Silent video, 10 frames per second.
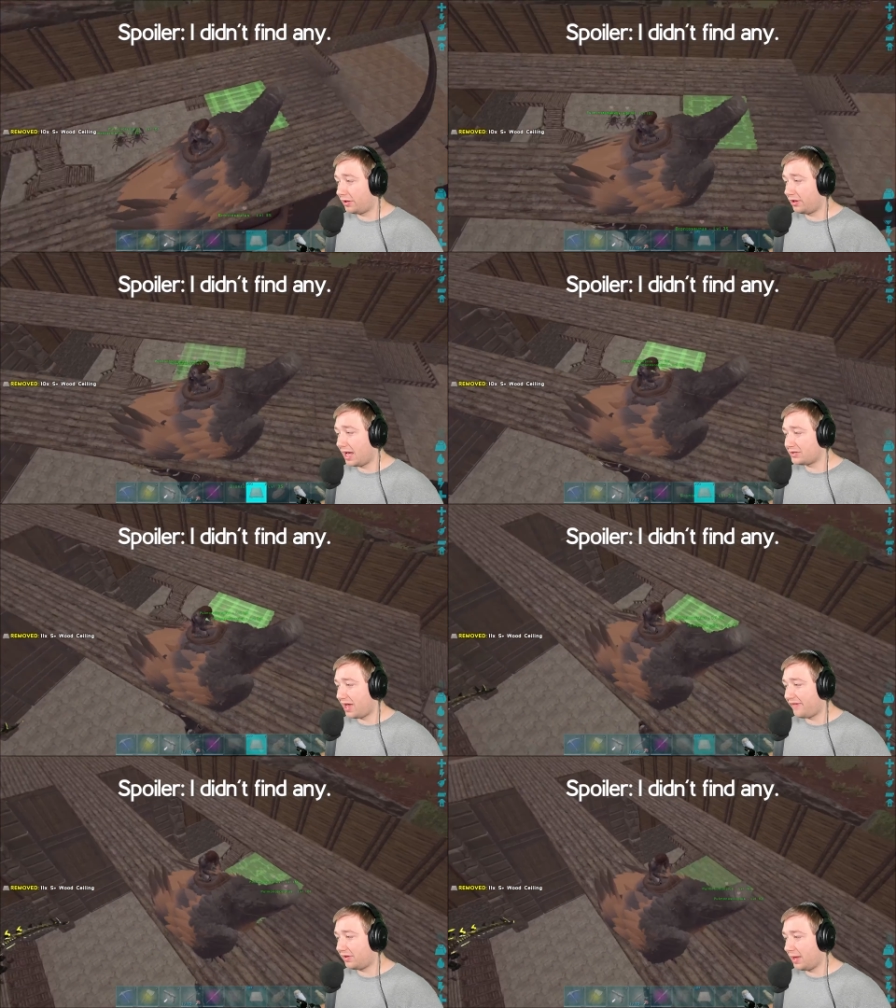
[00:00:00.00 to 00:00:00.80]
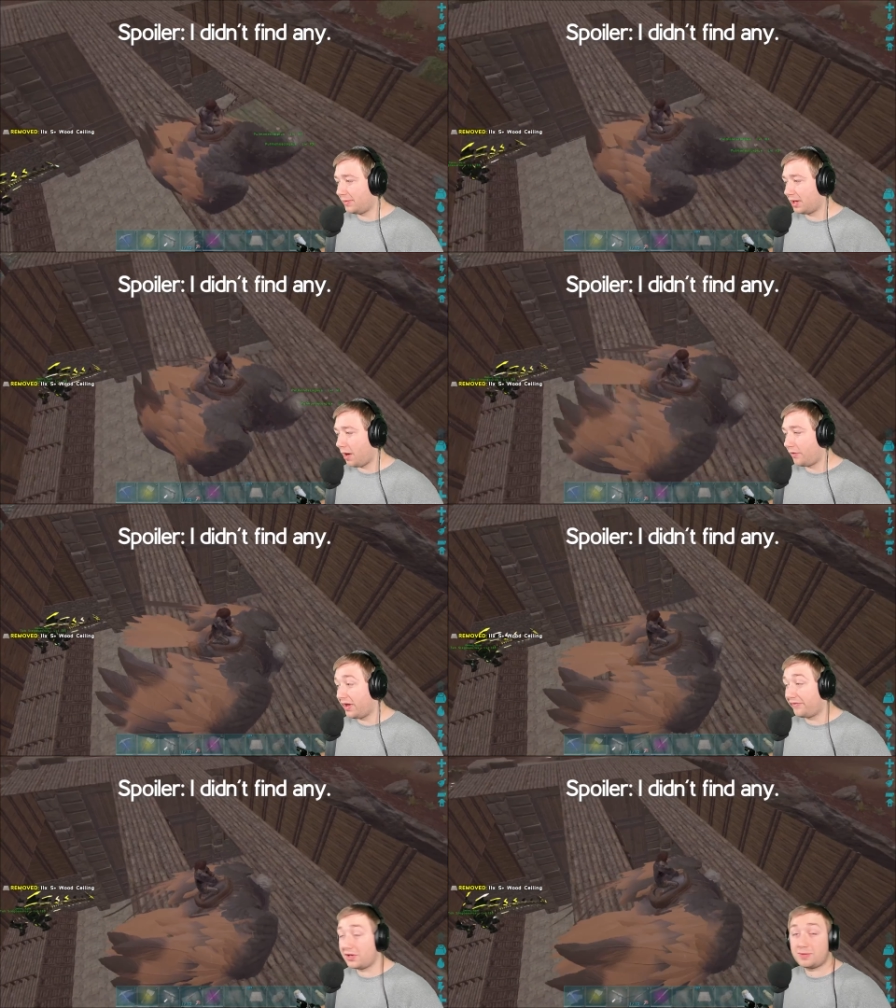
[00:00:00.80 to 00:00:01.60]
You guys will have to let me know
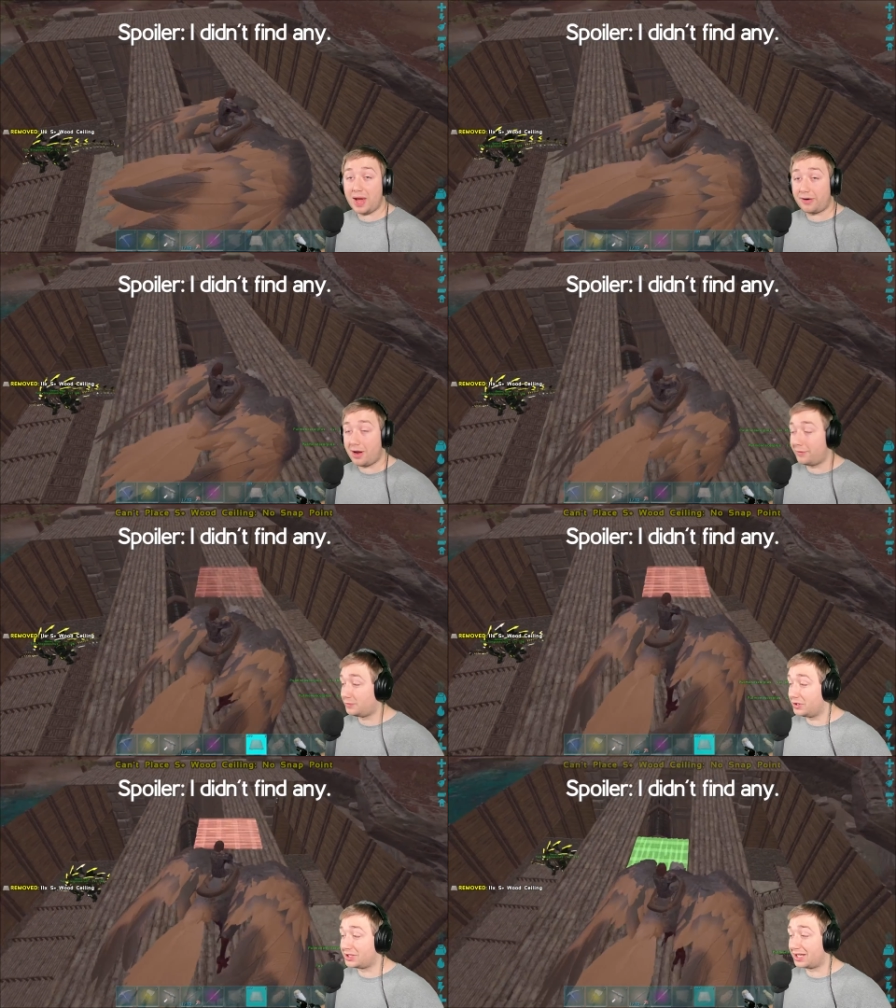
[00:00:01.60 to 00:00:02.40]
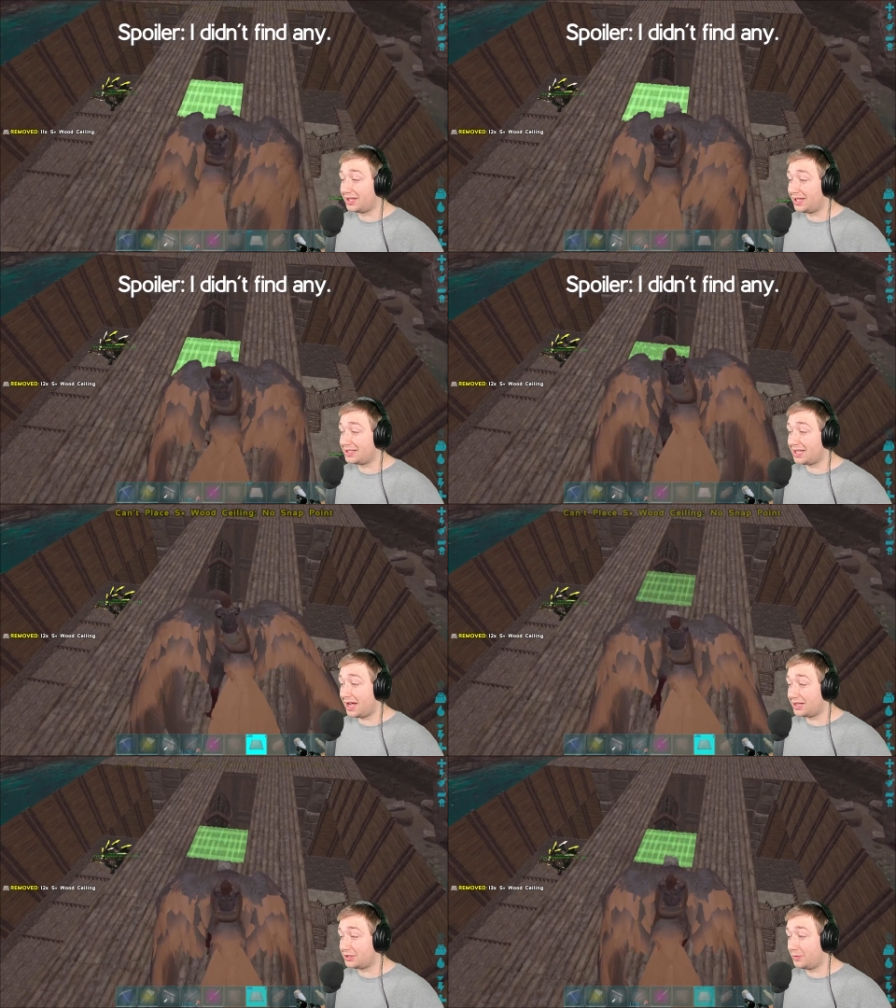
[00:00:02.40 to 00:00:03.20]
if there's background music in this.
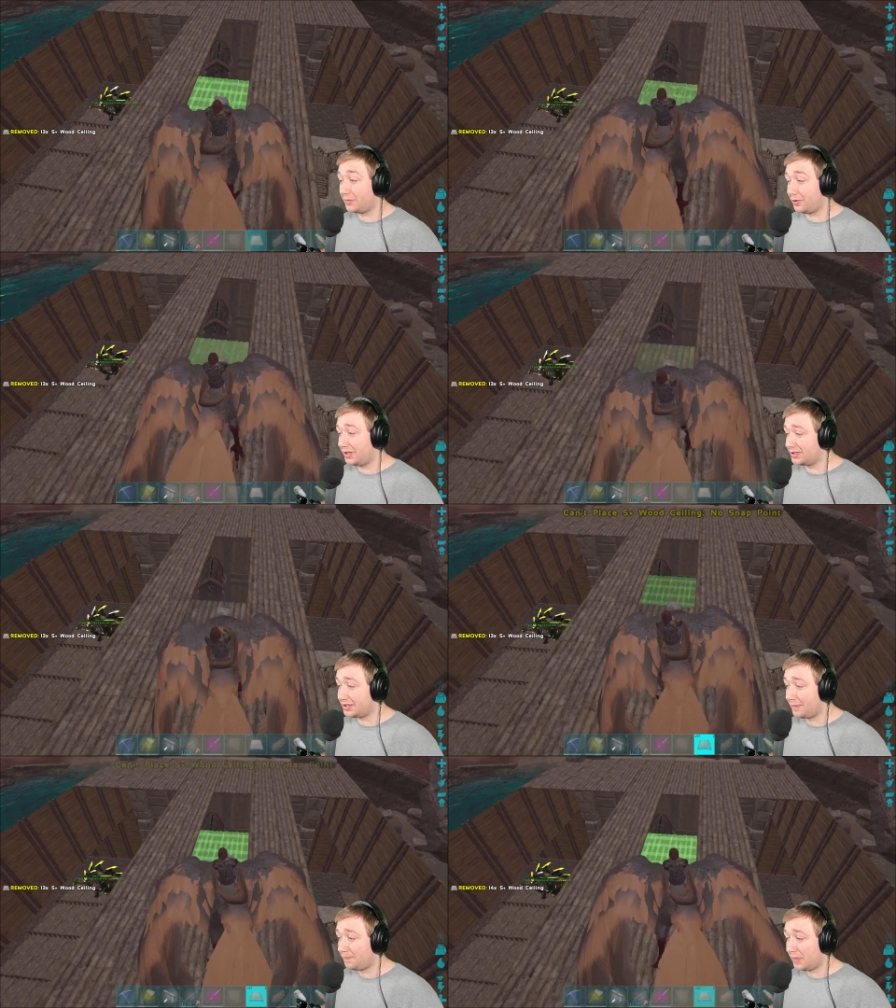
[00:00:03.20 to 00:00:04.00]
I assume there is.